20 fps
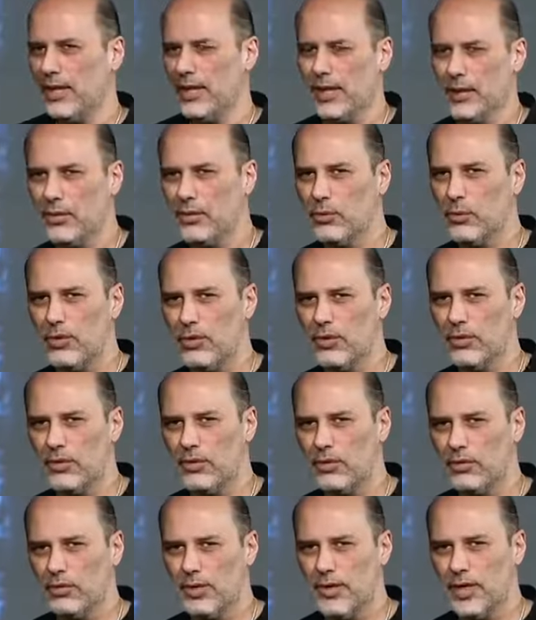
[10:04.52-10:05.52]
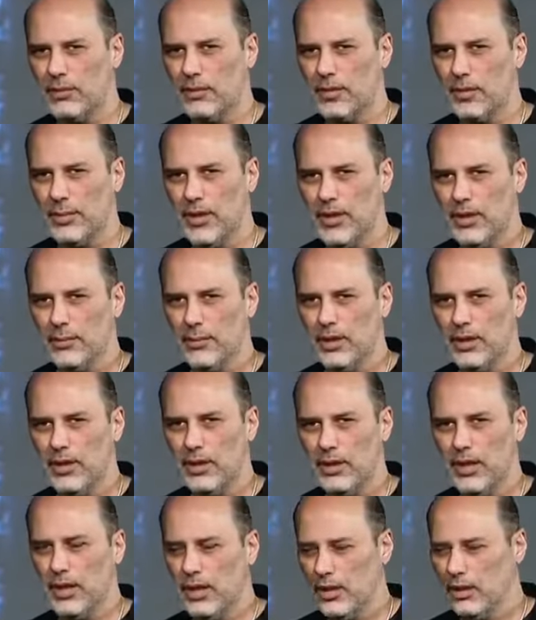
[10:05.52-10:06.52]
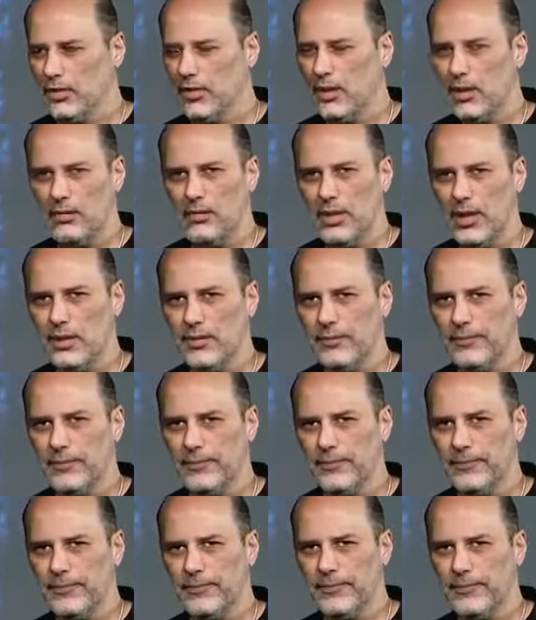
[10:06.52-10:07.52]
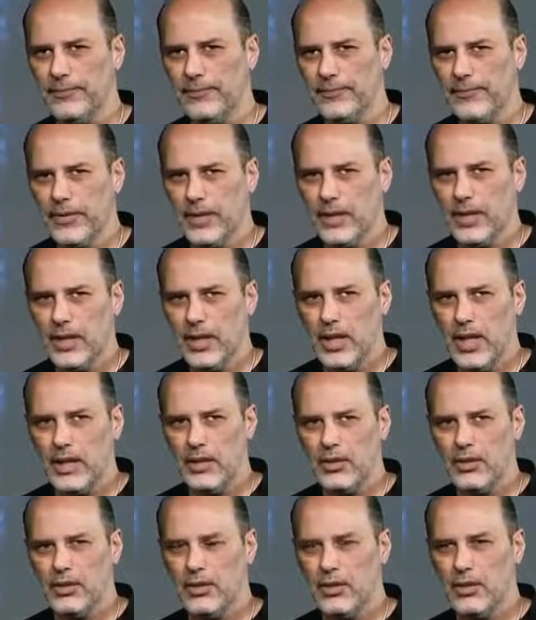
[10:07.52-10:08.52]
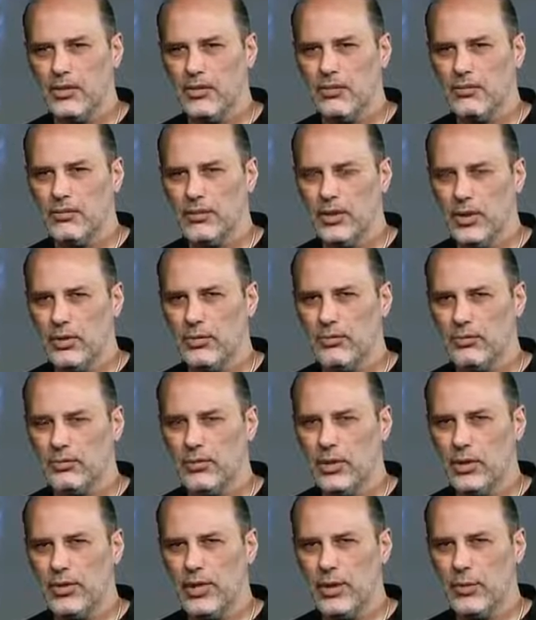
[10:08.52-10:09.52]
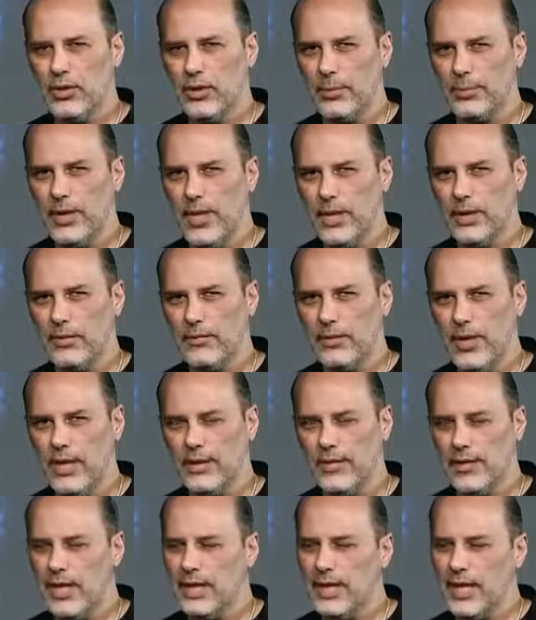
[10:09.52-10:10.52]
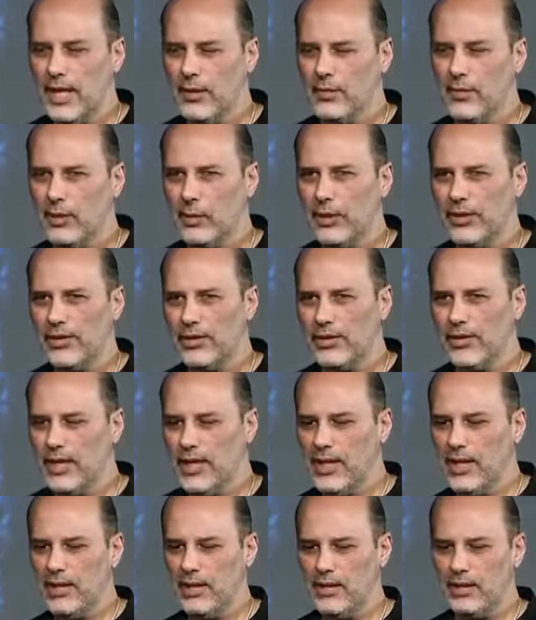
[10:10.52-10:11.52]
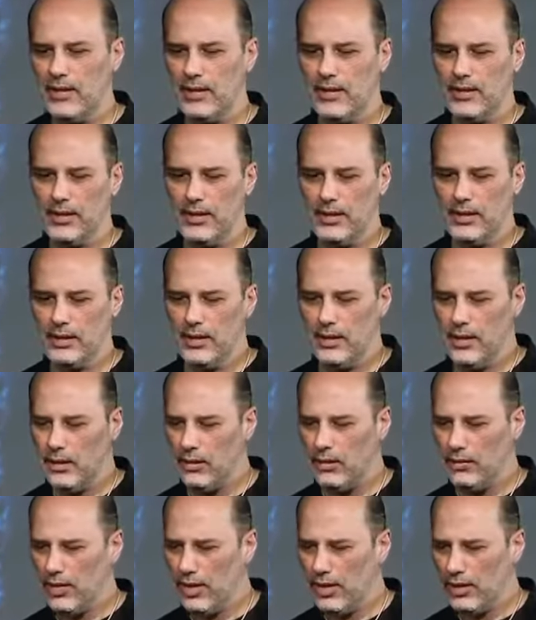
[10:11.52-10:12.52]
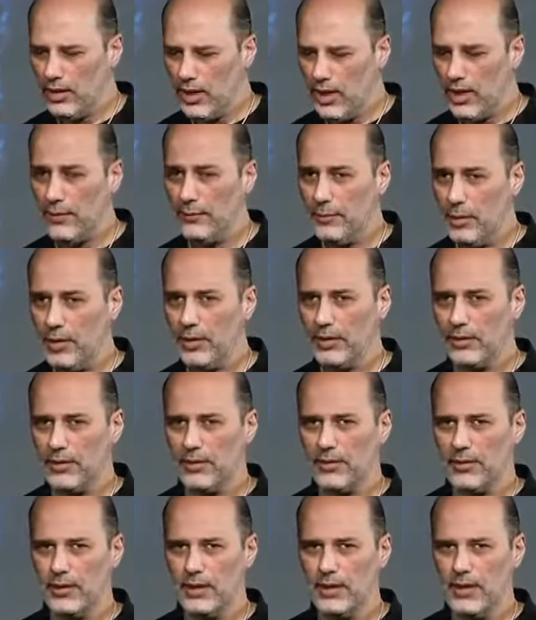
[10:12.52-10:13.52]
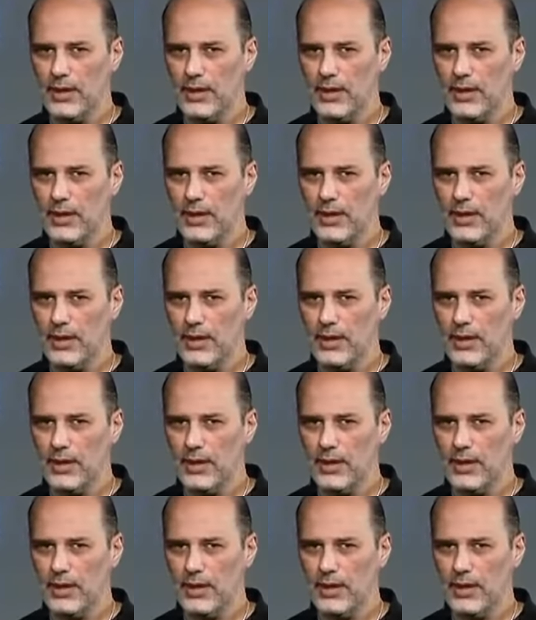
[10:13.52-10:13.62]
again, I think it was Waterstones, down in the basement. You should go there. And you should, go there with objective eyes. And now you will see, a lot of books